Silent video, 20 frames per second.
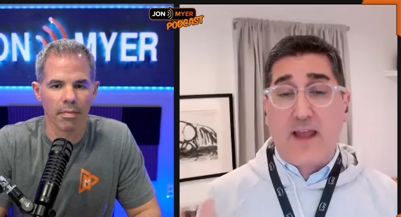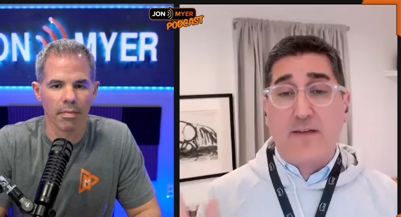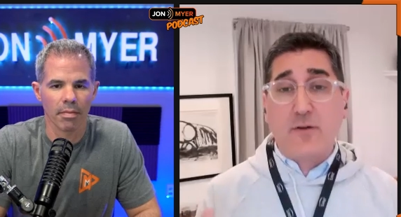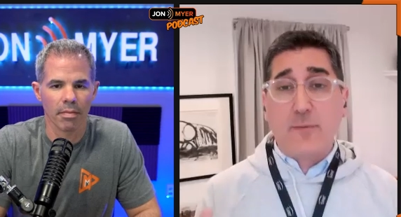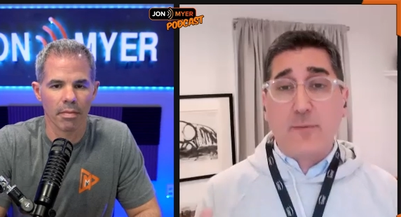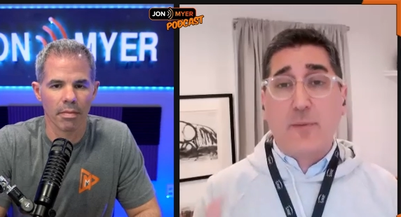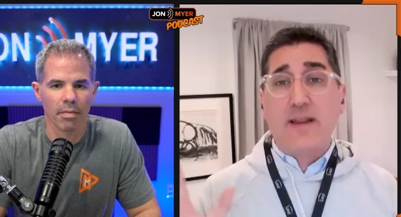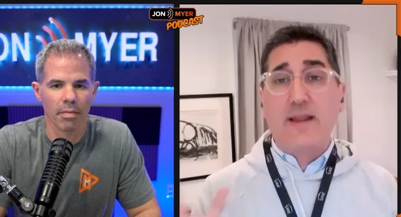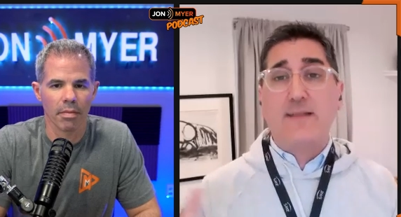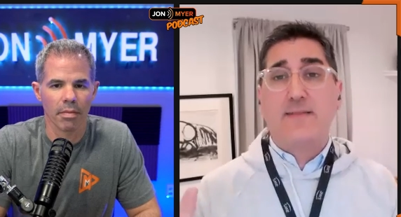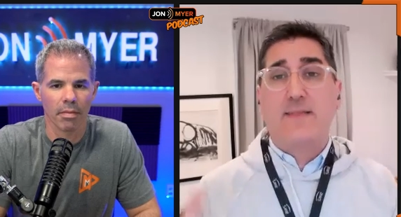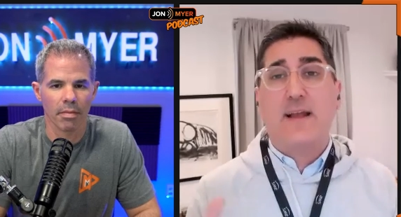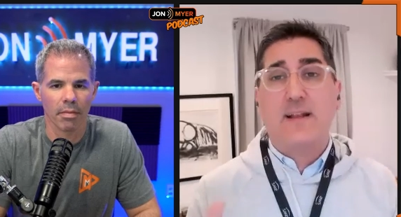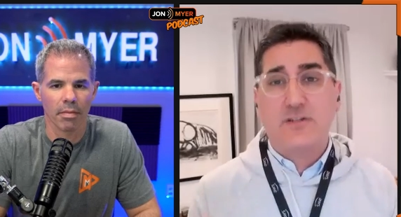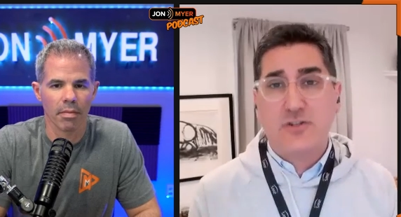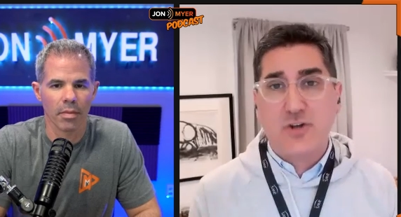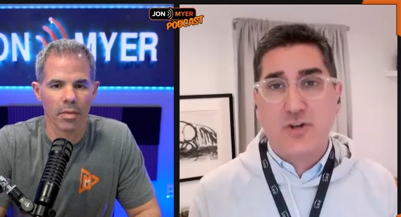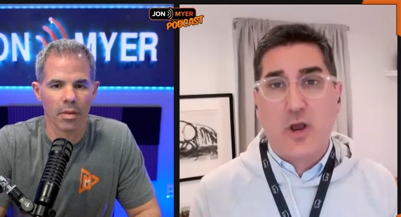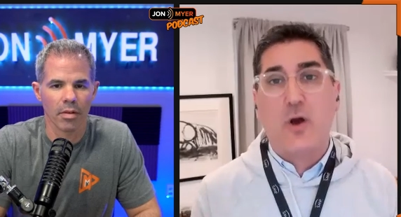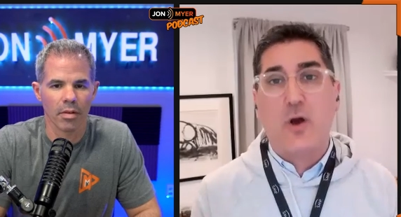Speaker 1: everybody at that
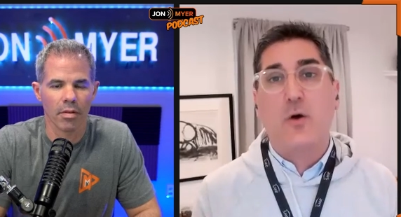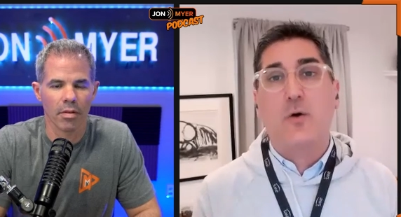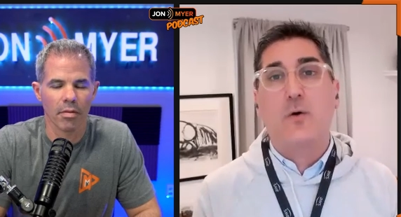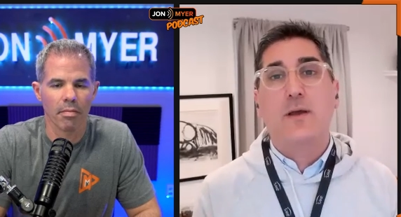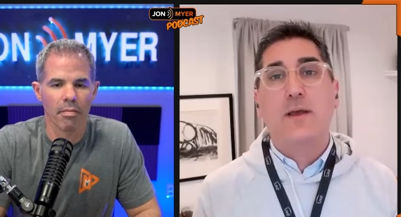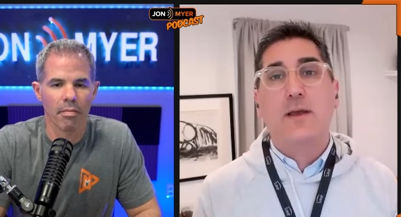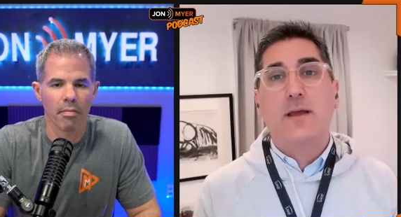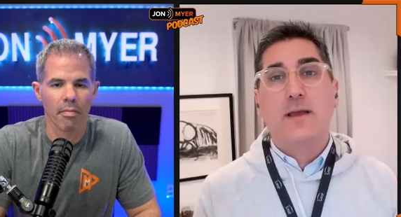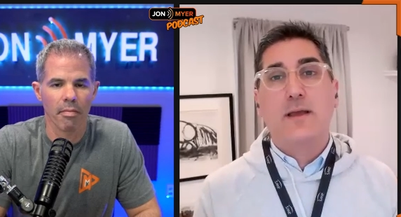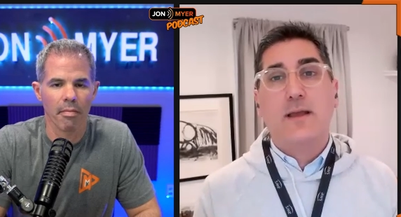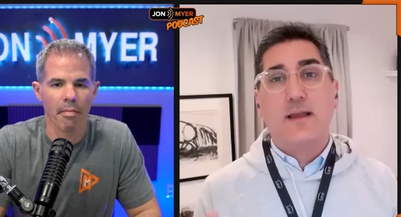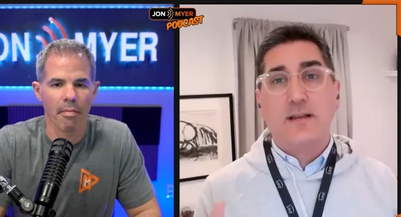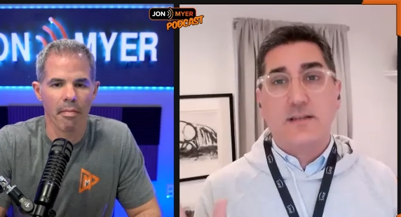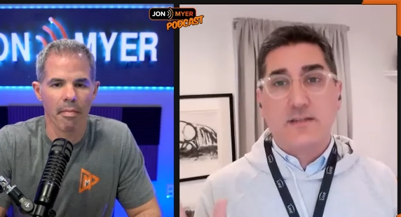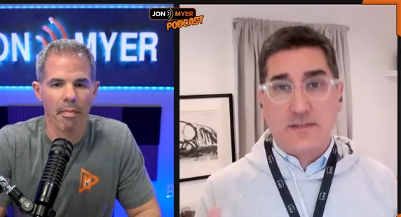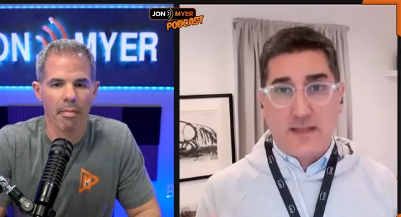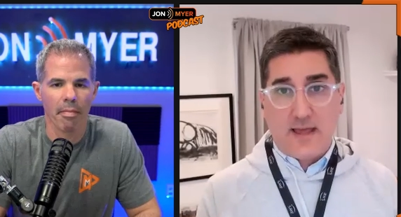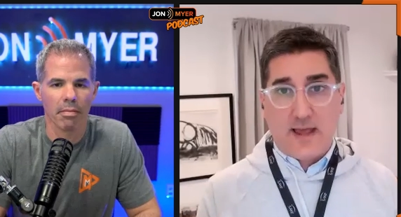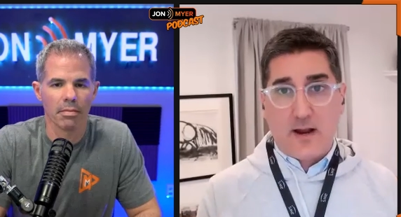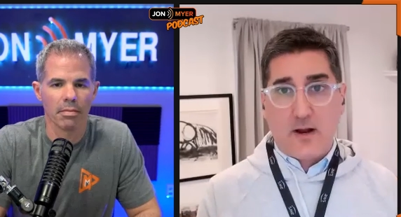show
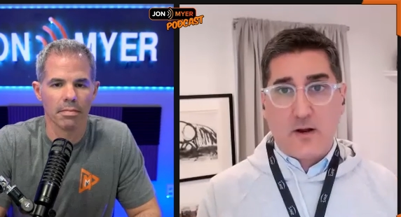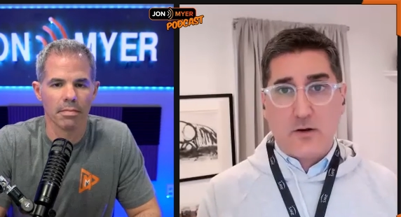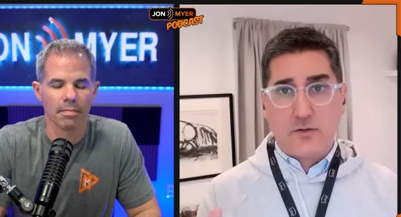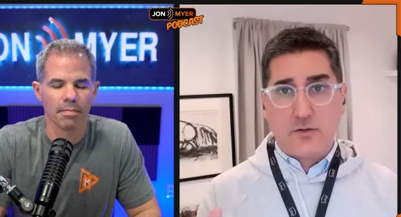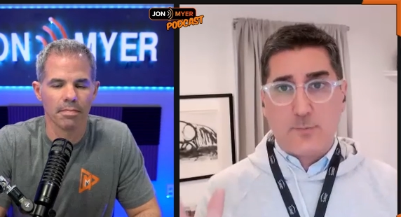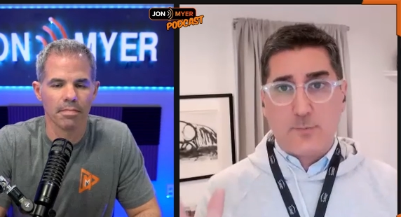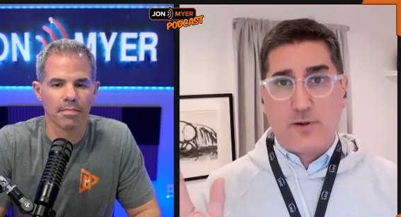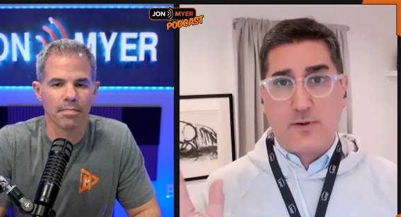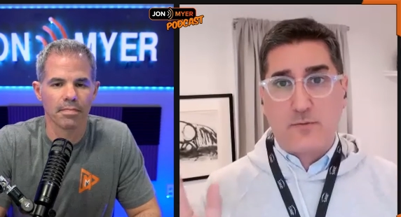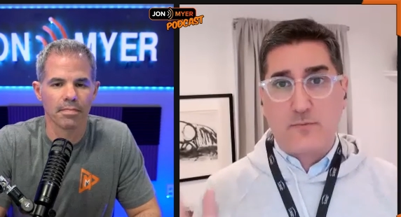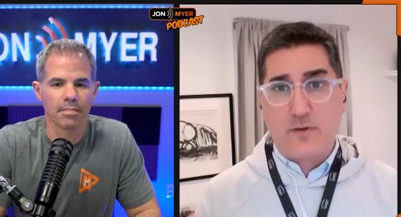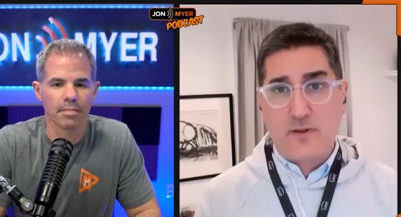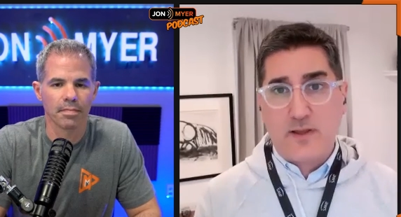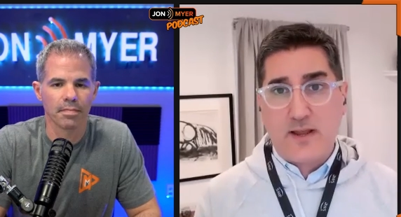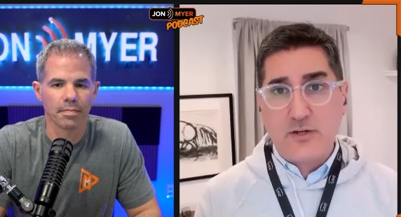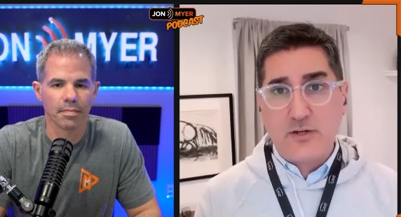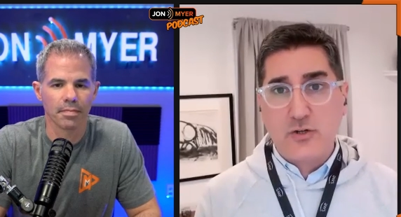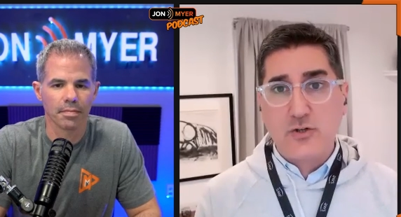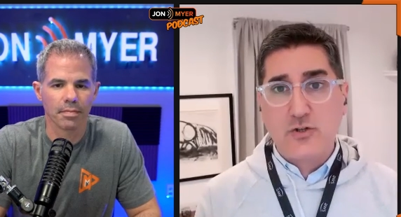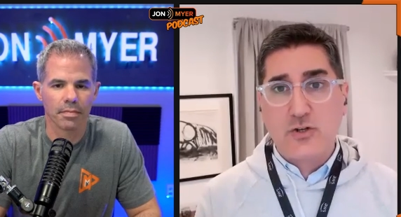is there to build
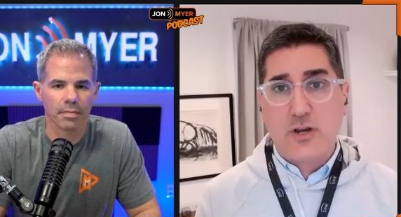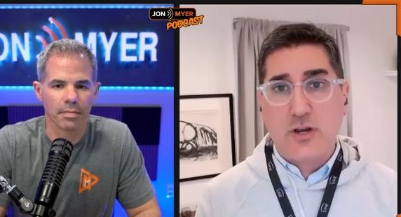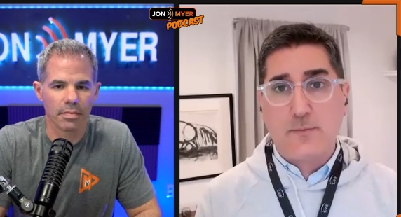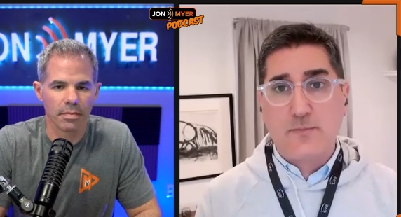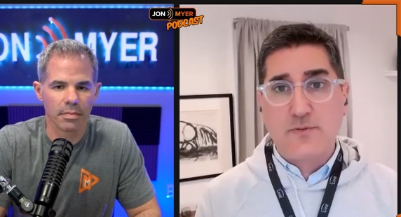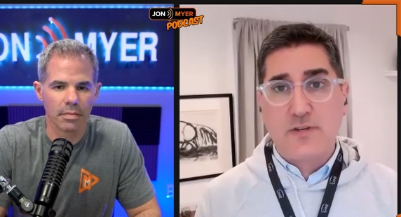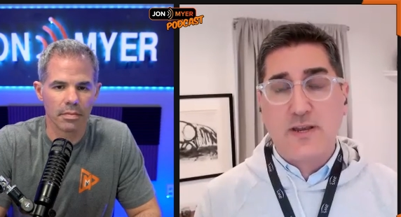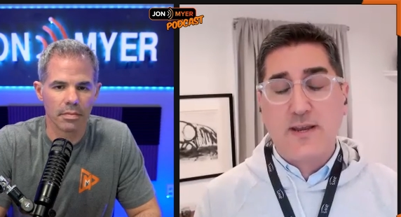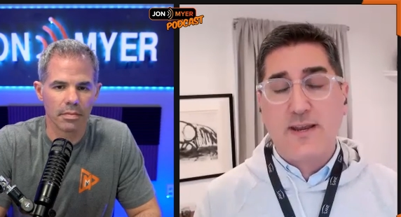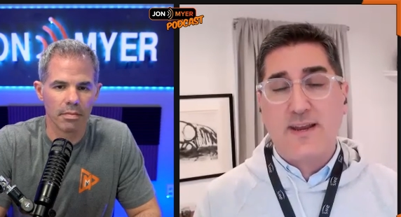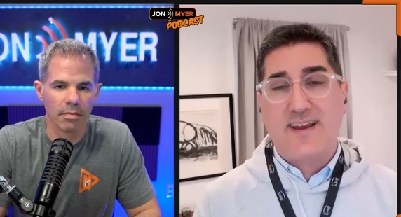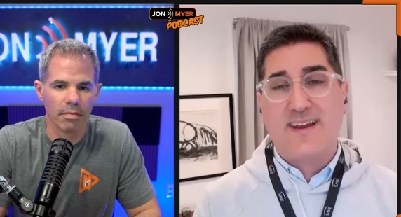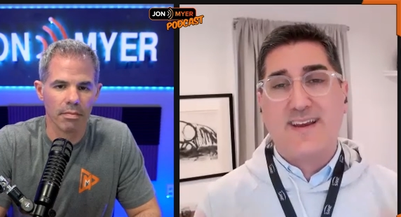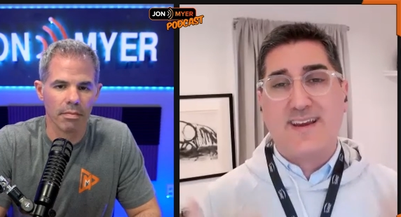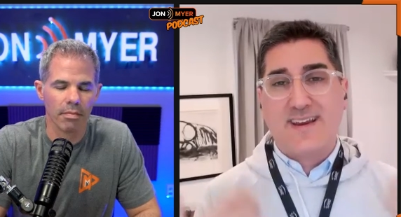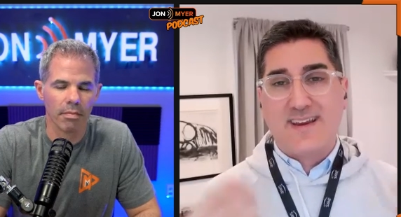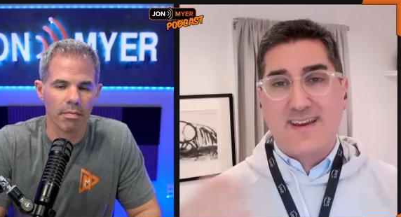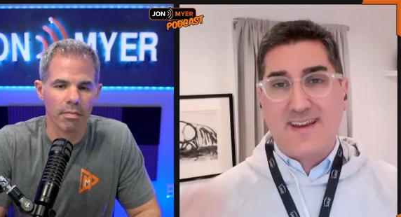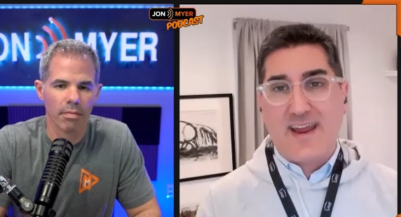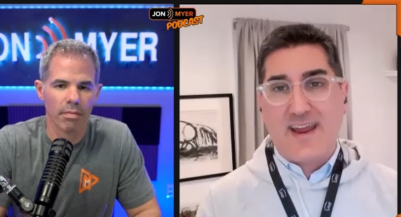relationships and
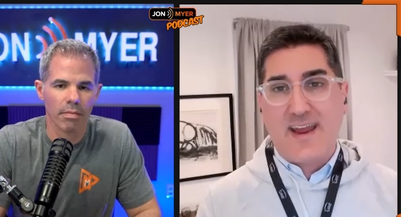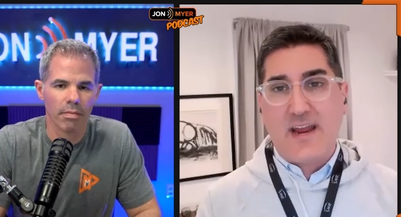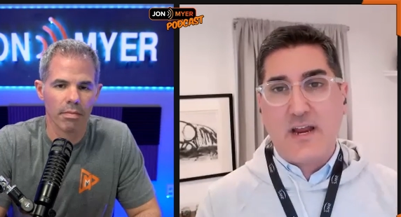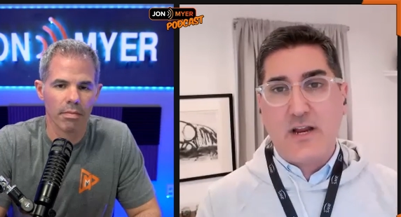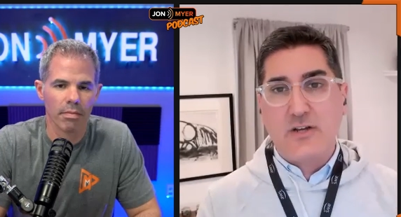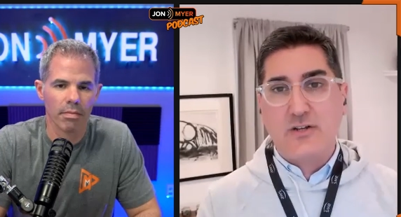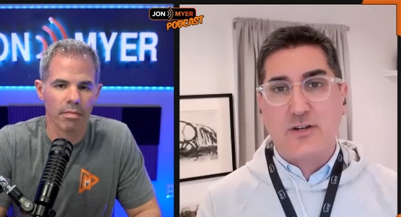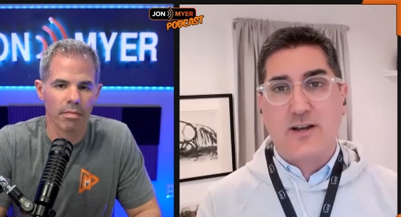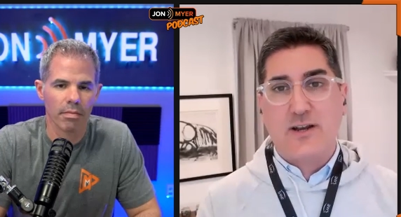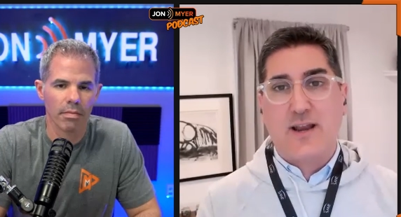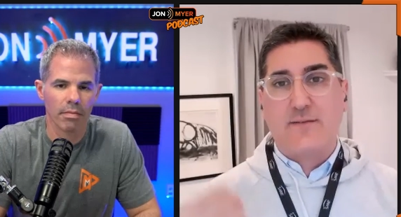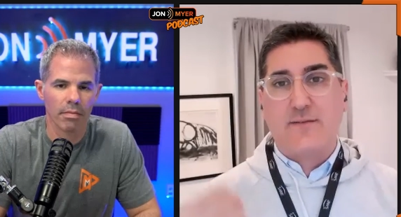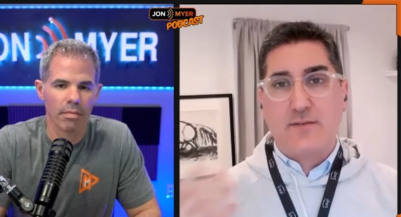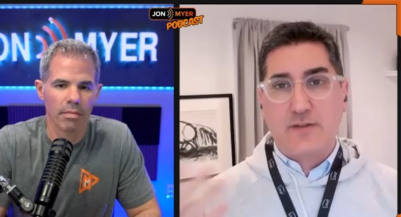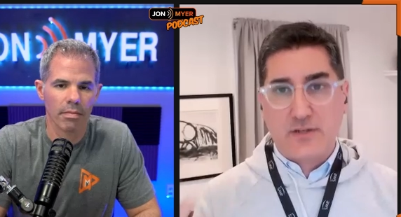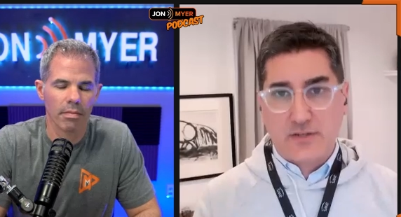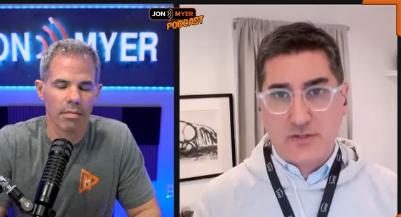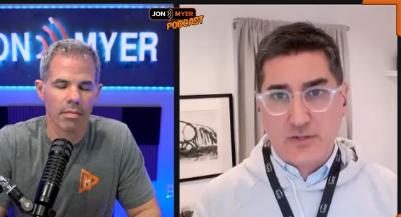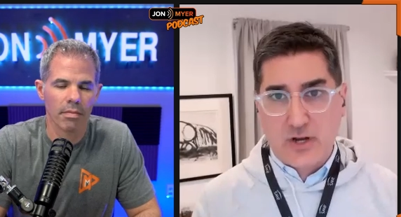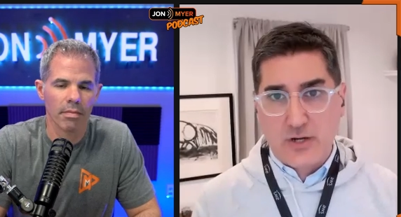engage and have a
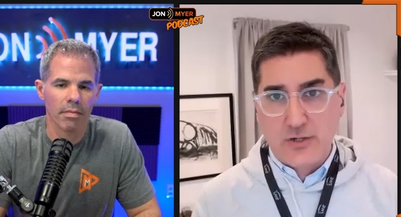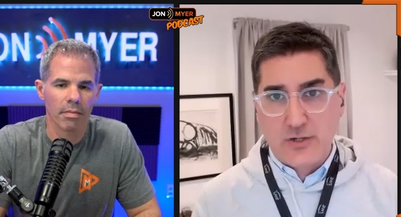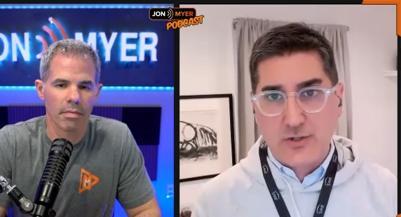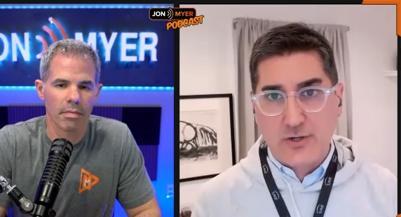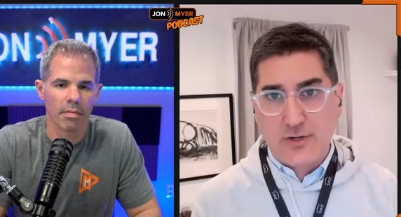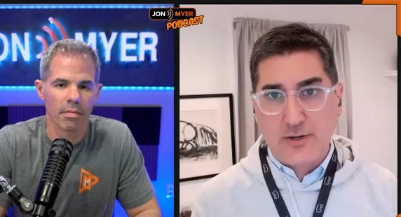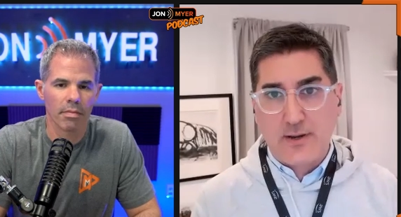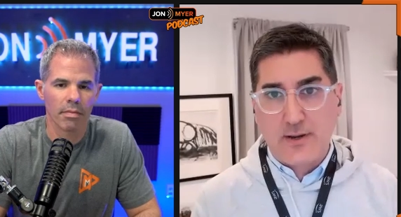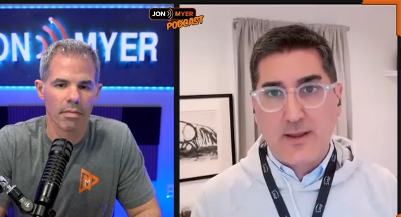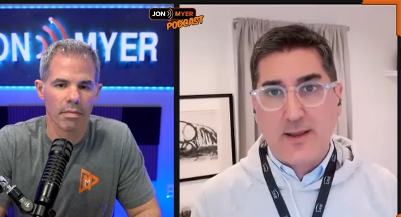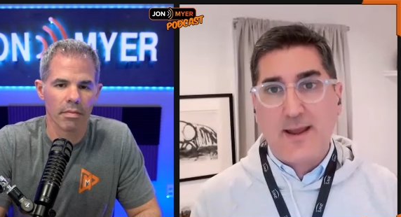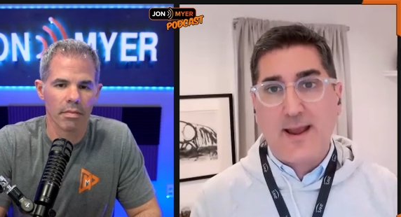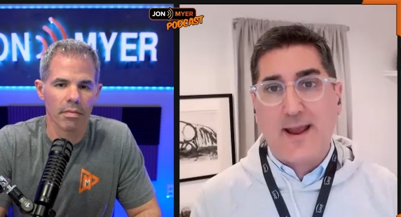discussion.